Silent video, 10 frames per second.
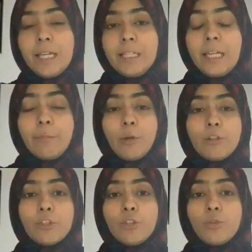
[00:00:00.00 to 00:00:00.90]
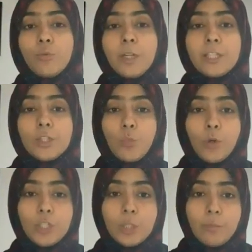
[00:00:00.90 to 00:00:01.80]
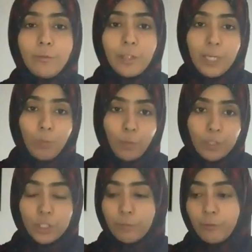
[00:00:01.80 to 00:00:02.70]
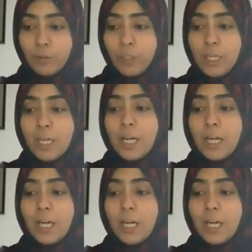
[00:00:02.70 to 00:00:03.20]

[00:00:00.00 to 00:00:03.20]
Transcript: yani a person who is worshipful, a worshipful